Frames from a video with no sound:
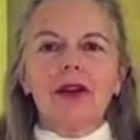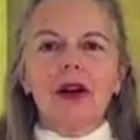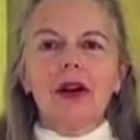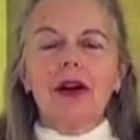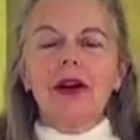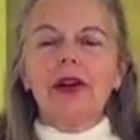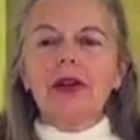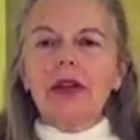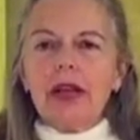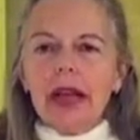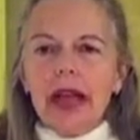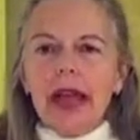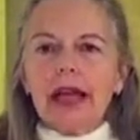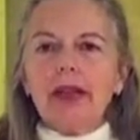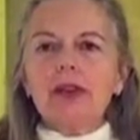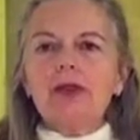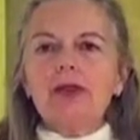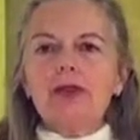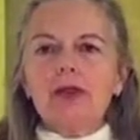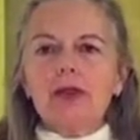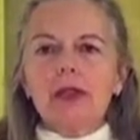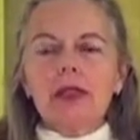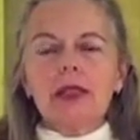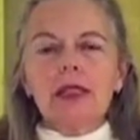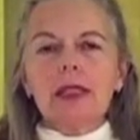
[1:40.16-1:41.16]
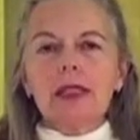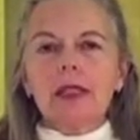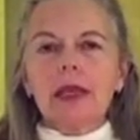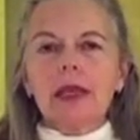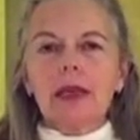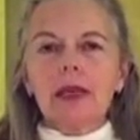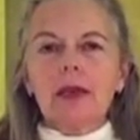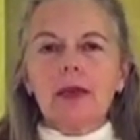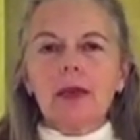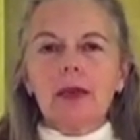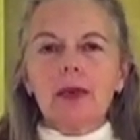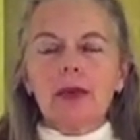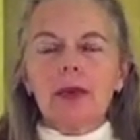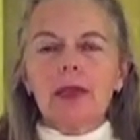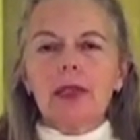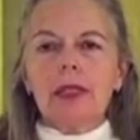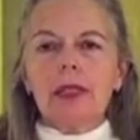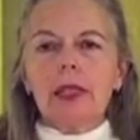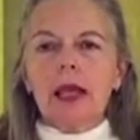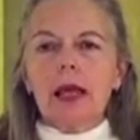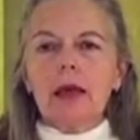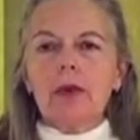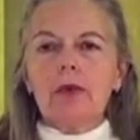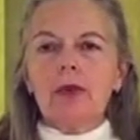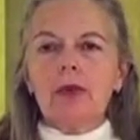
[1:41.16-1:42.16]
Our natural state of
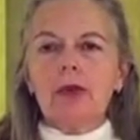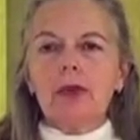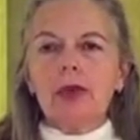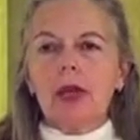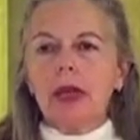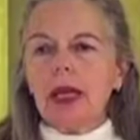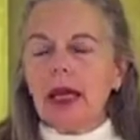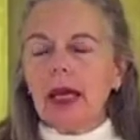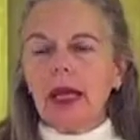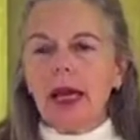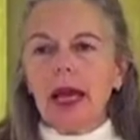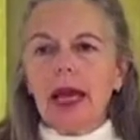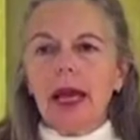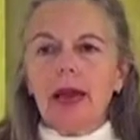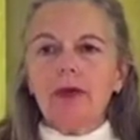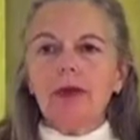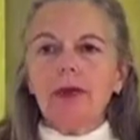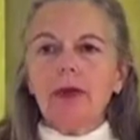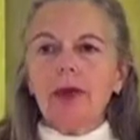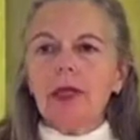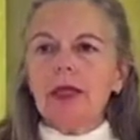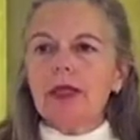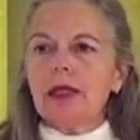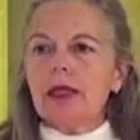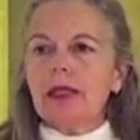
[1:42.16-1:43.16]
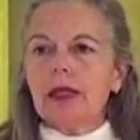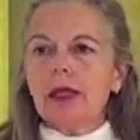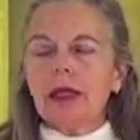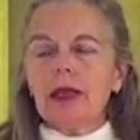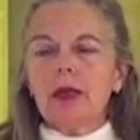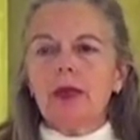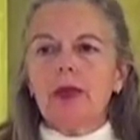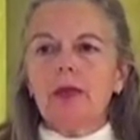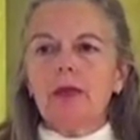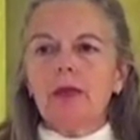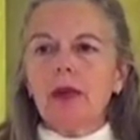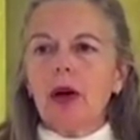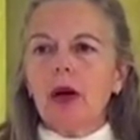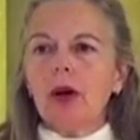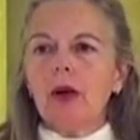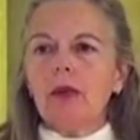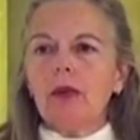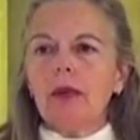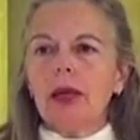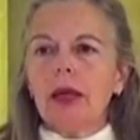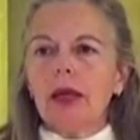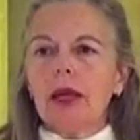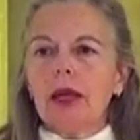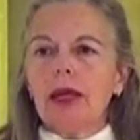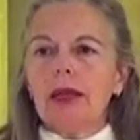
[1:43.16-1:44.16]
perception in every single
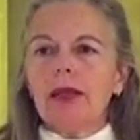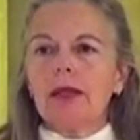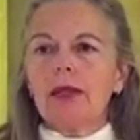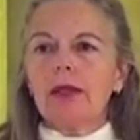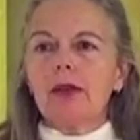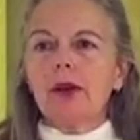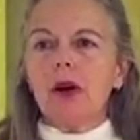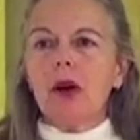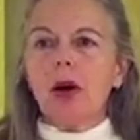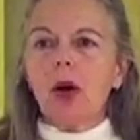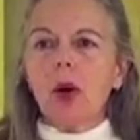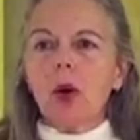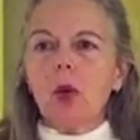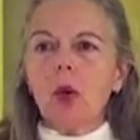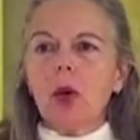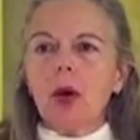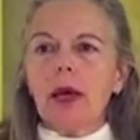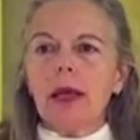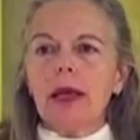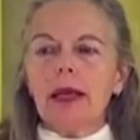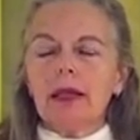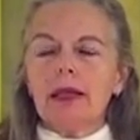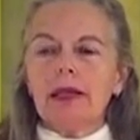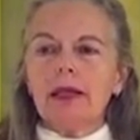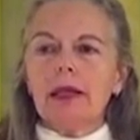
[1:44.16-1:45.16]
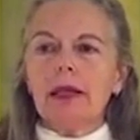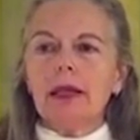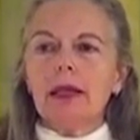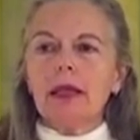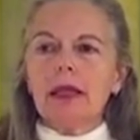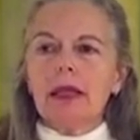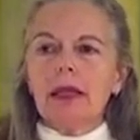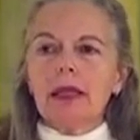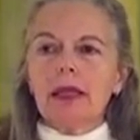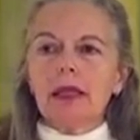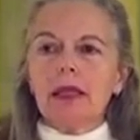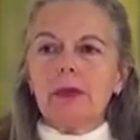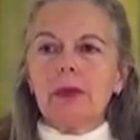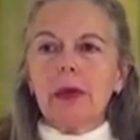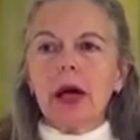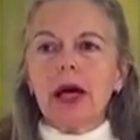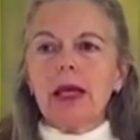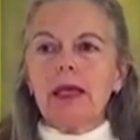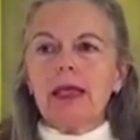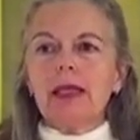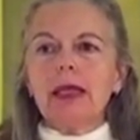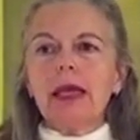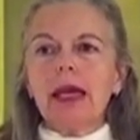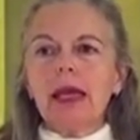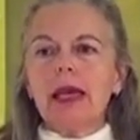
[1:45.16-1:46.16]
moment is always
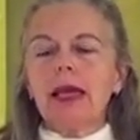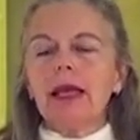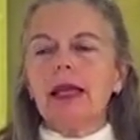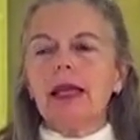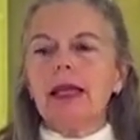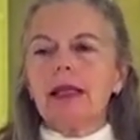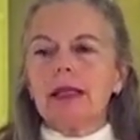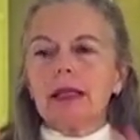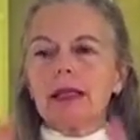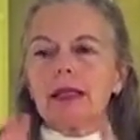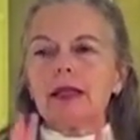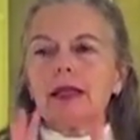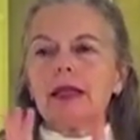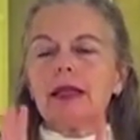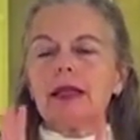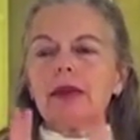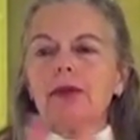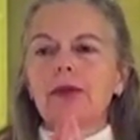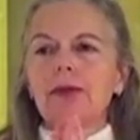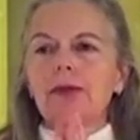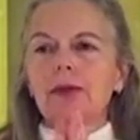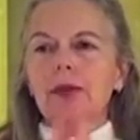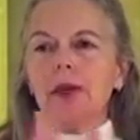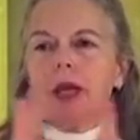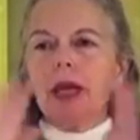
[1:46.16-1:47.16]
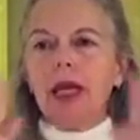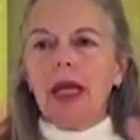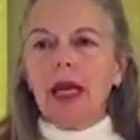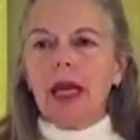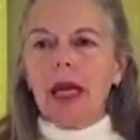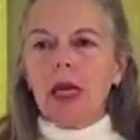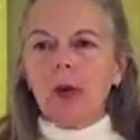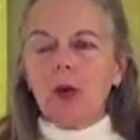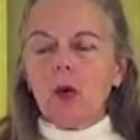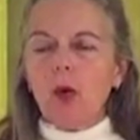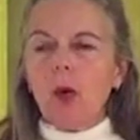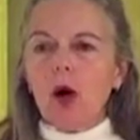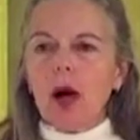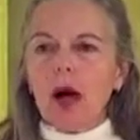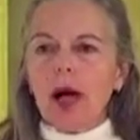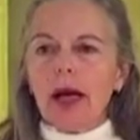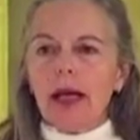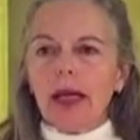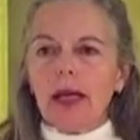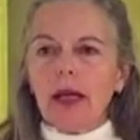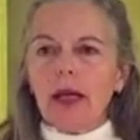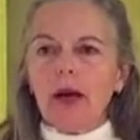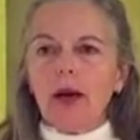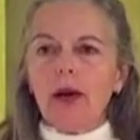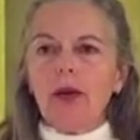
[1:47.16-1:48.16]
spontaneously free and
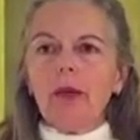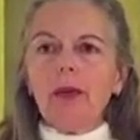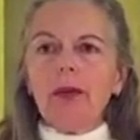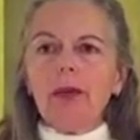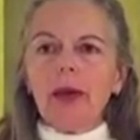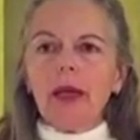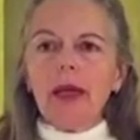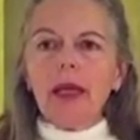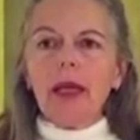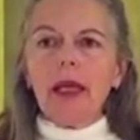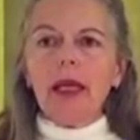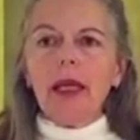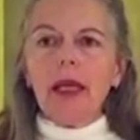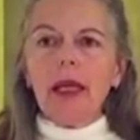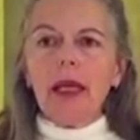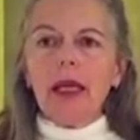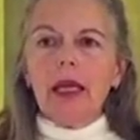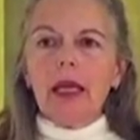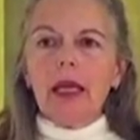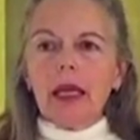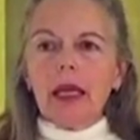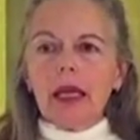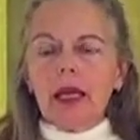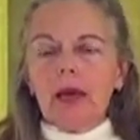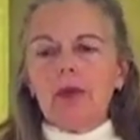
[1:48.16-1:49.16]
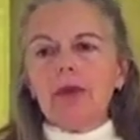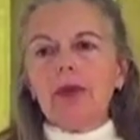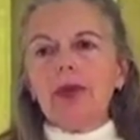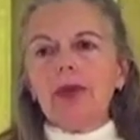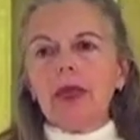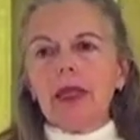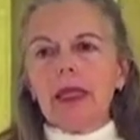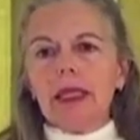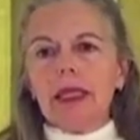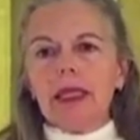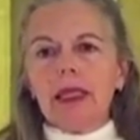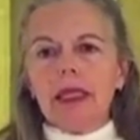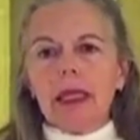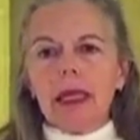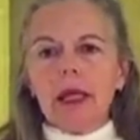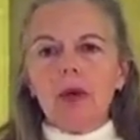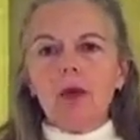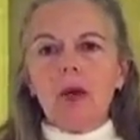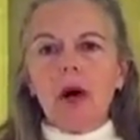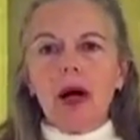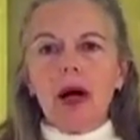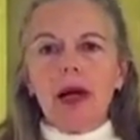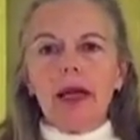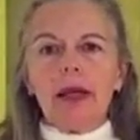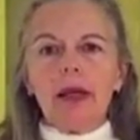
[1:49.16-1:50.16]
wide open, completely
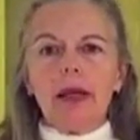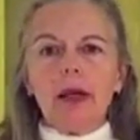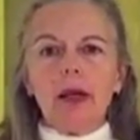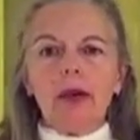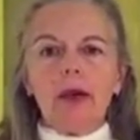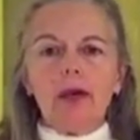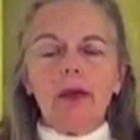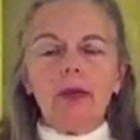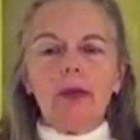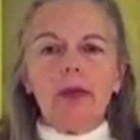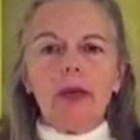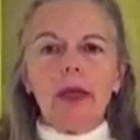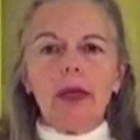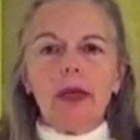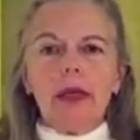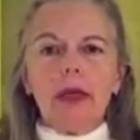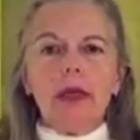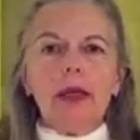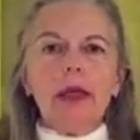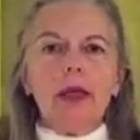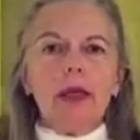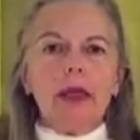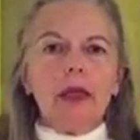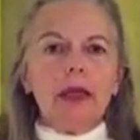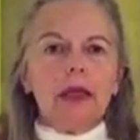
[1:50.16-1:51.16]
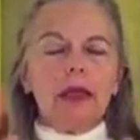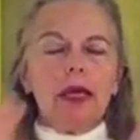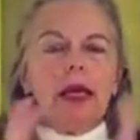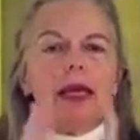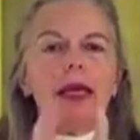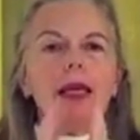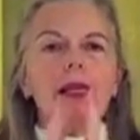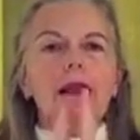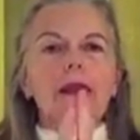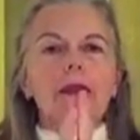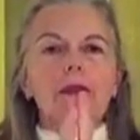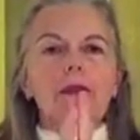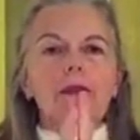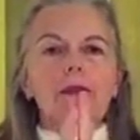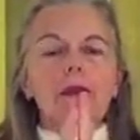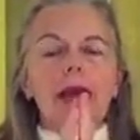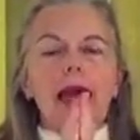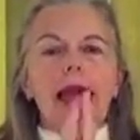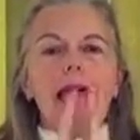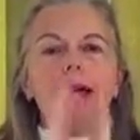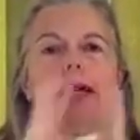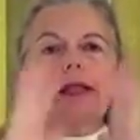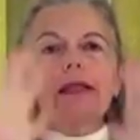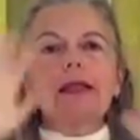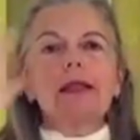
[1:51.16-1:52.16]
wide open, like
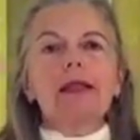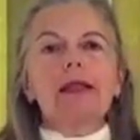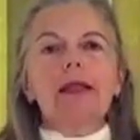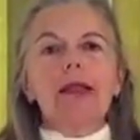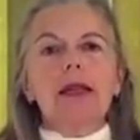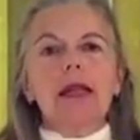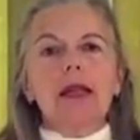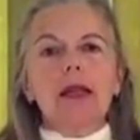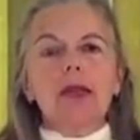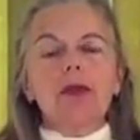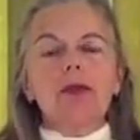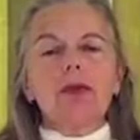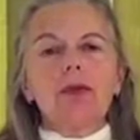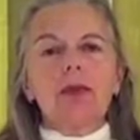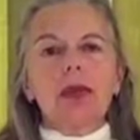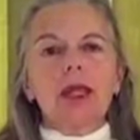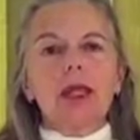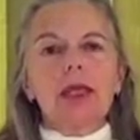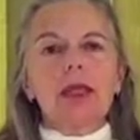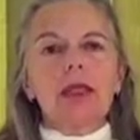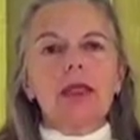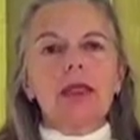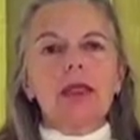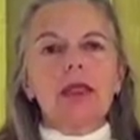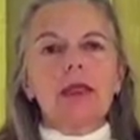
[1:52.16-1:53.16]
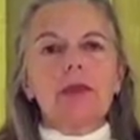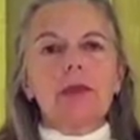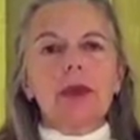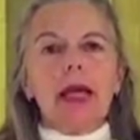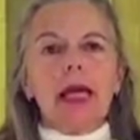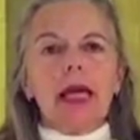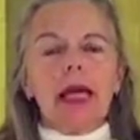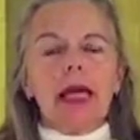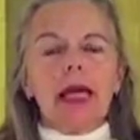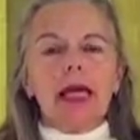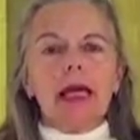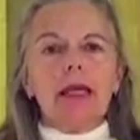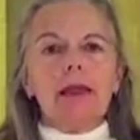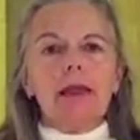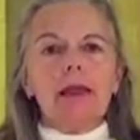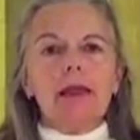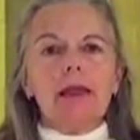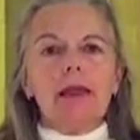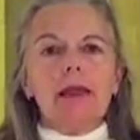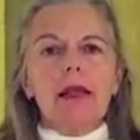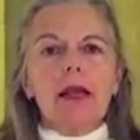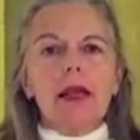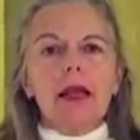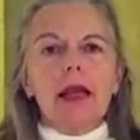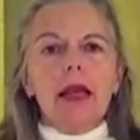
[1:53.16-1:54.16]
vast and infinite
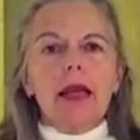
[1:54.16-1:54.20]
space.